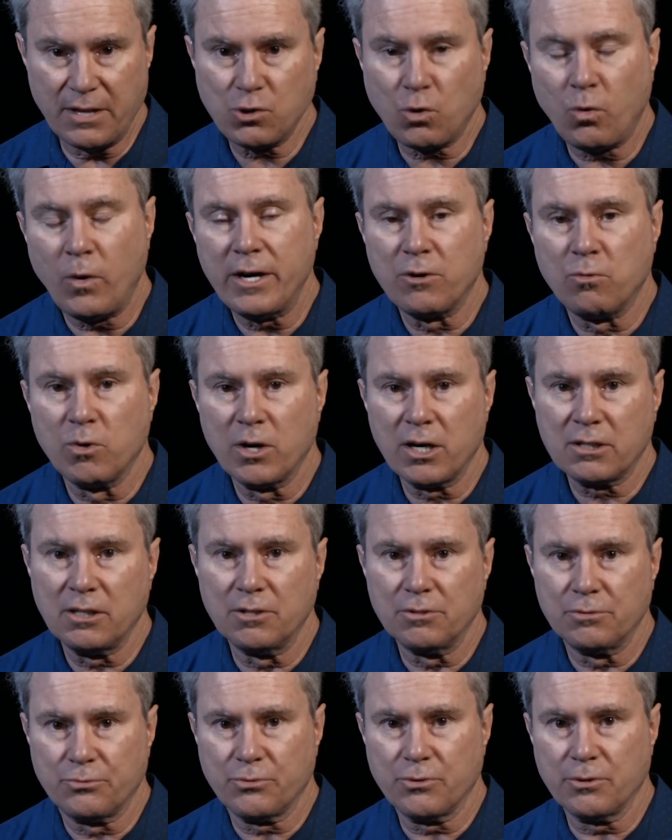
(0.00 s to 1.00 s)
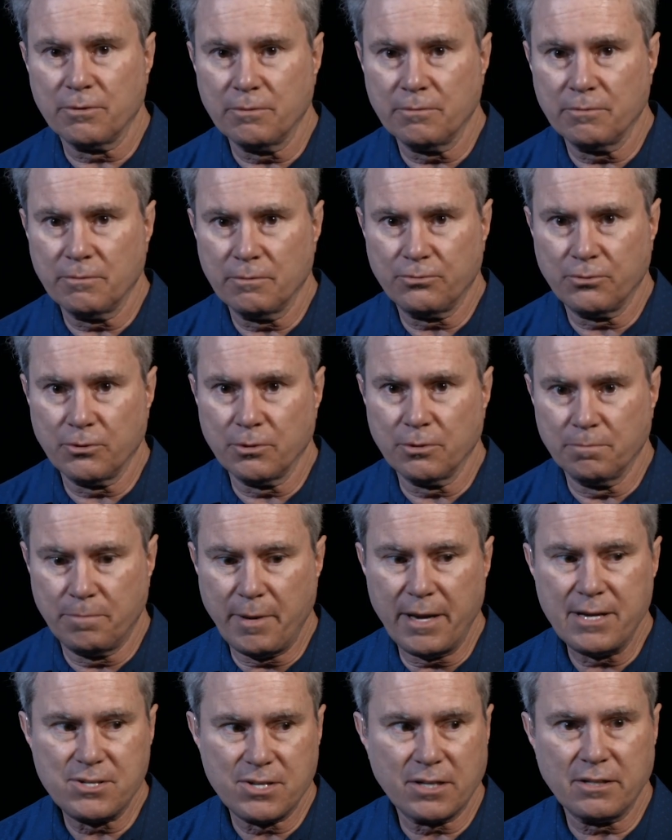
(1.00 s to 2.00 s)
that's quite a workload for for
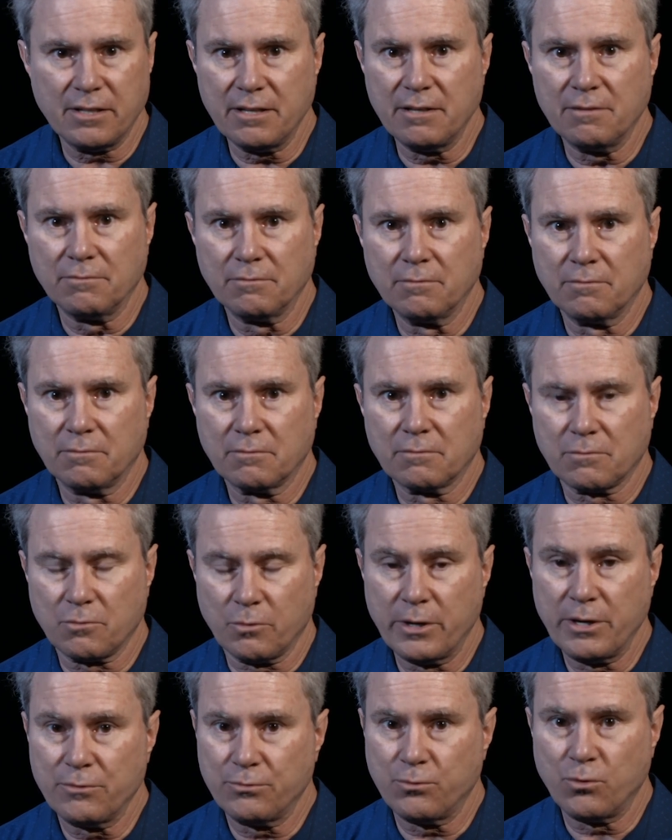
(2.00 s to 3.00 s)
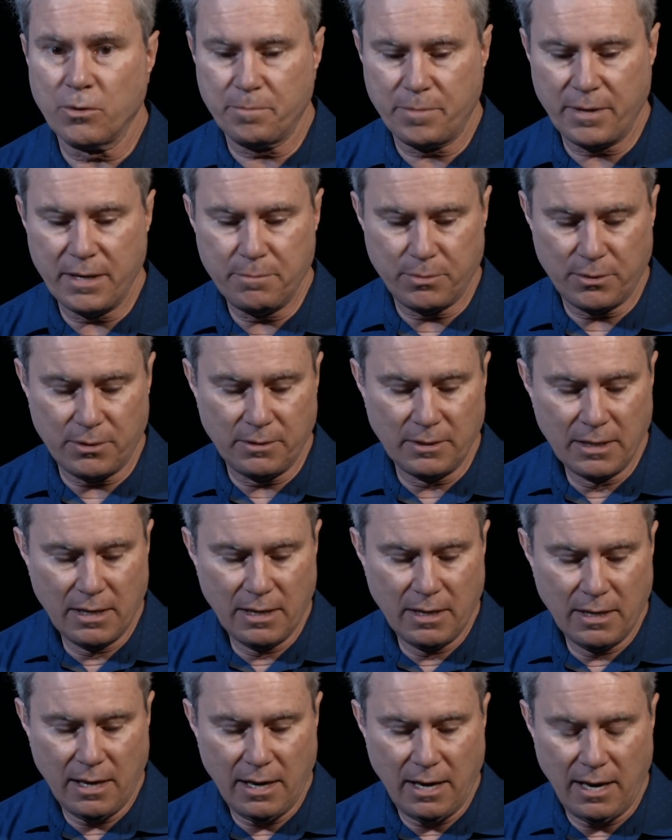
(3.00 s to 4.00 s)
basically three or four people.
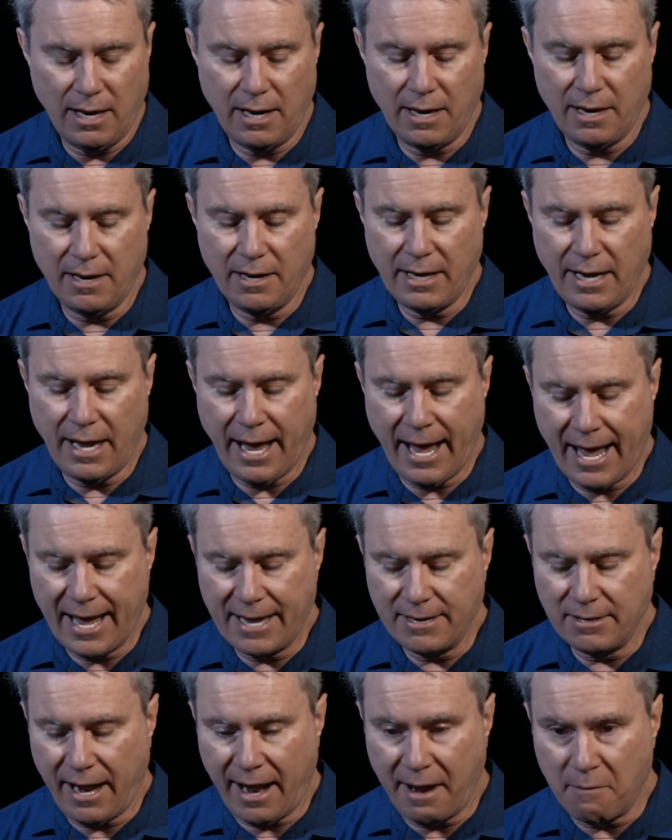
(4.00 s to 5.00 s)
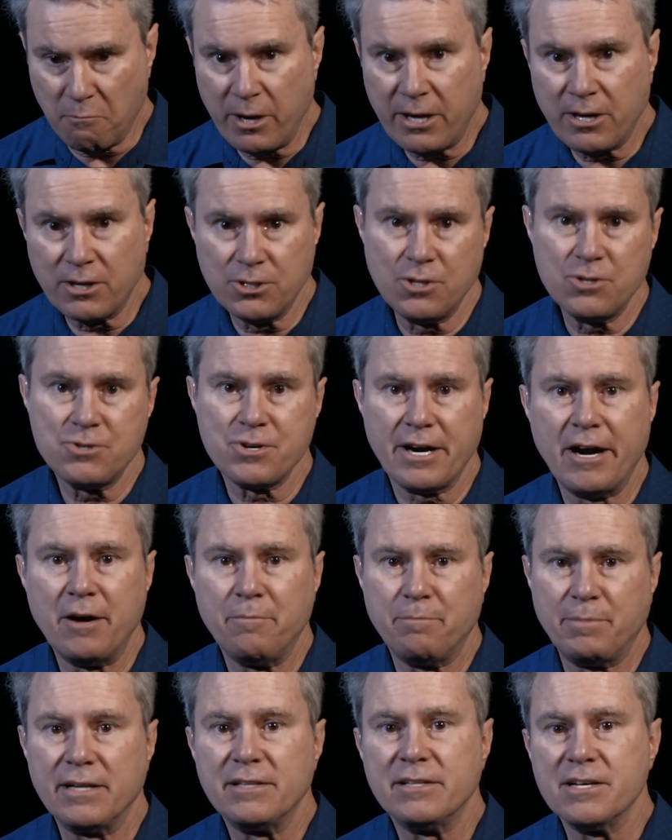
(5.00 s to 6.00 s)
Uh, and and we could use your
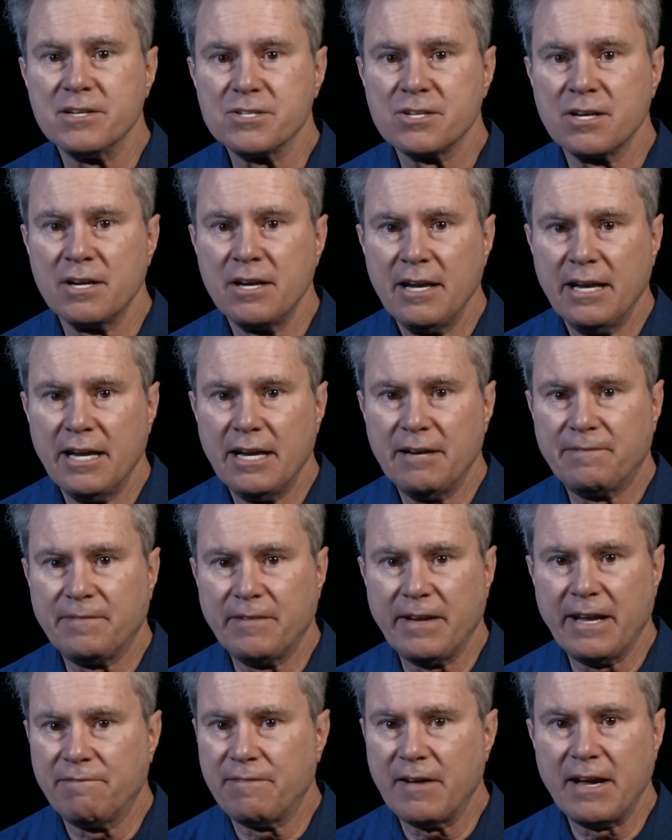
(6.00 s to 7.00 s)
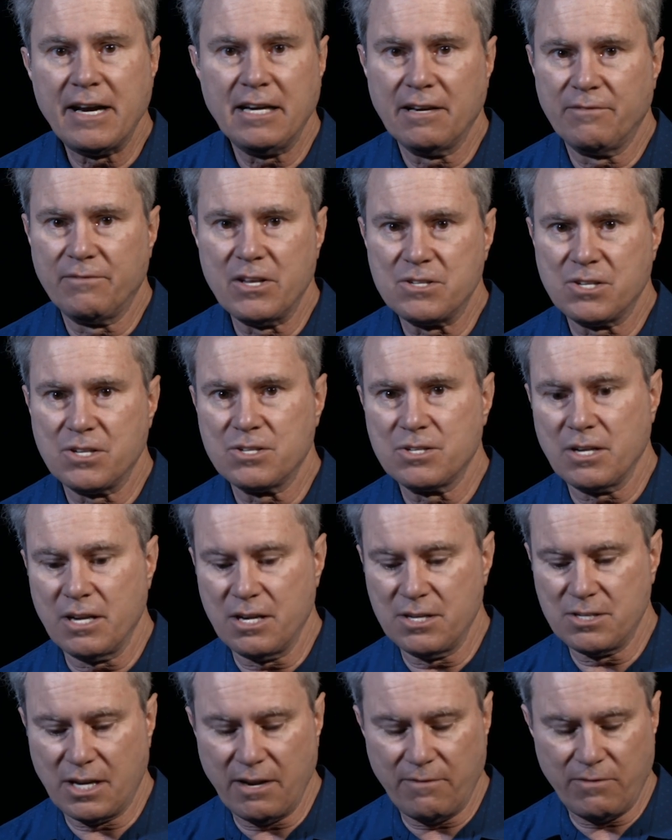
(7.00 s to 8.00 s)
help on this. If if any of this is
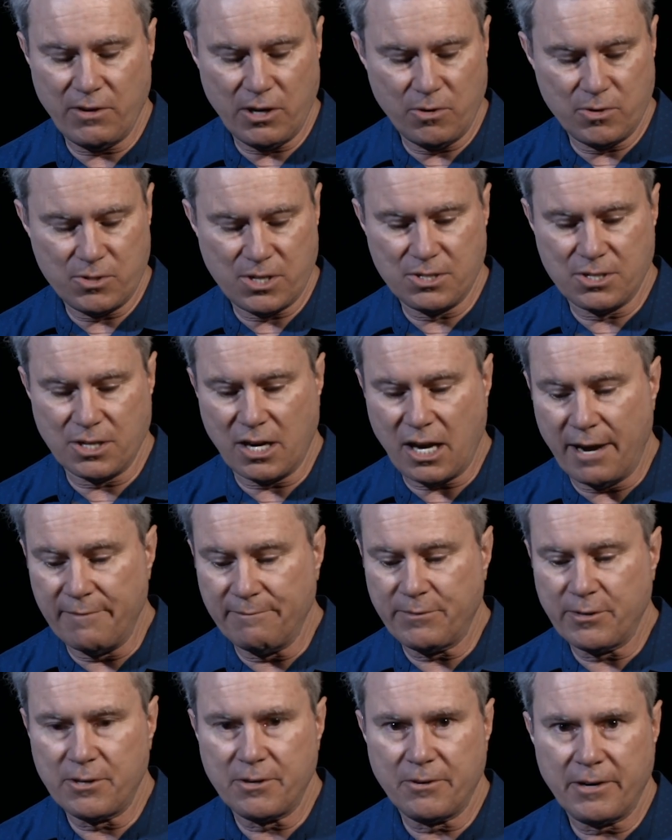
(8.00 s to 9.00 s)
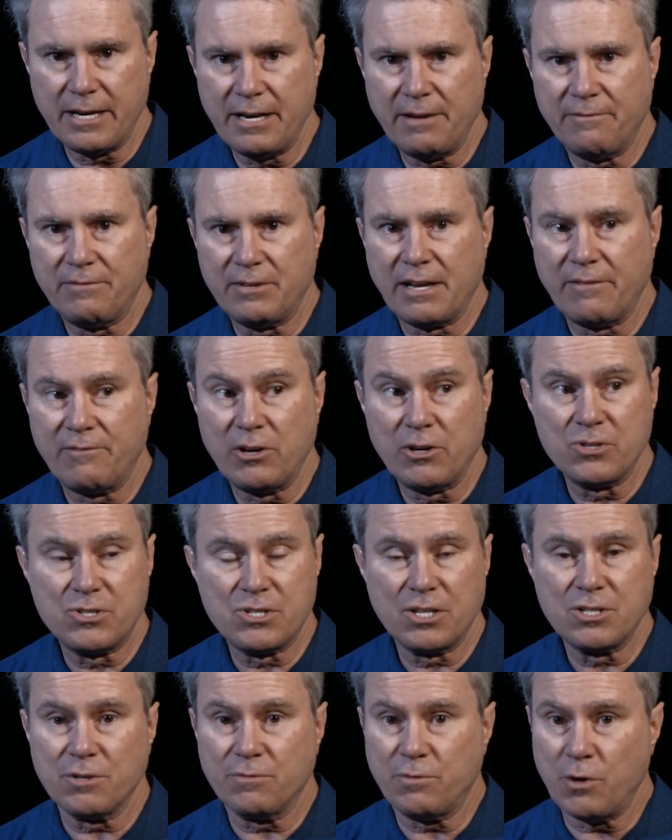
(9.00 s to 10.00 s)
is giving you a sense of comfort or any of it giving you a
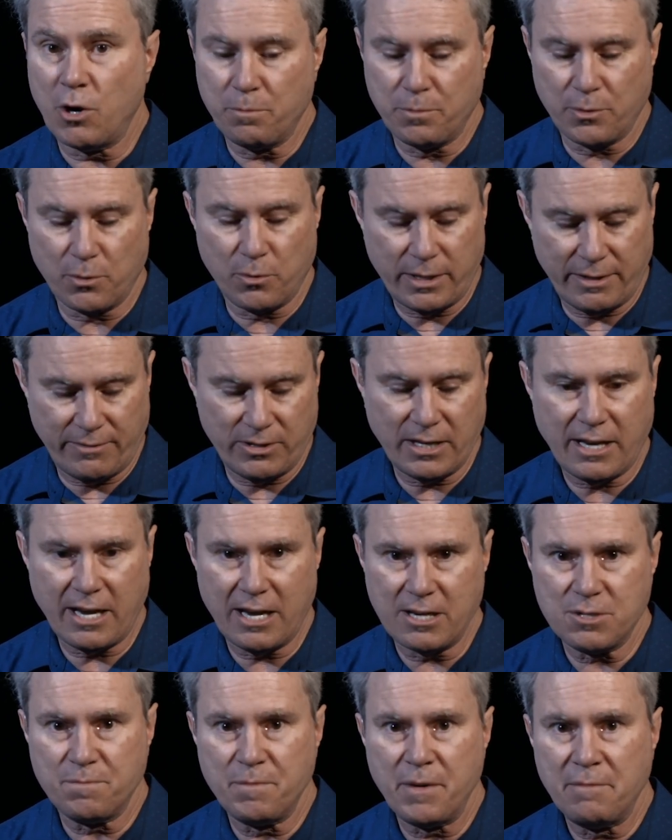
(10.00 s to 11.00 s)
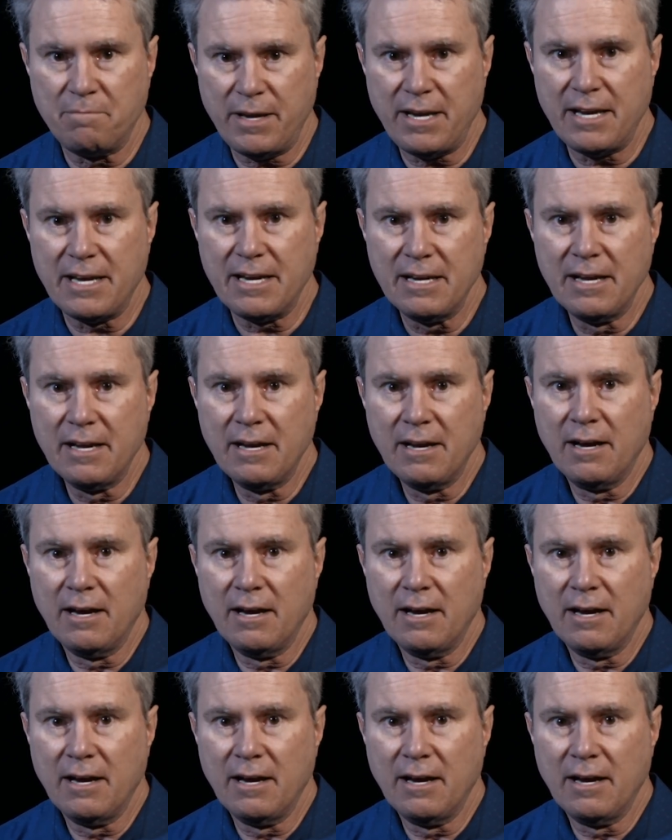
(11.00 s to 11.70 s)
sense of hope or whatever the case may be,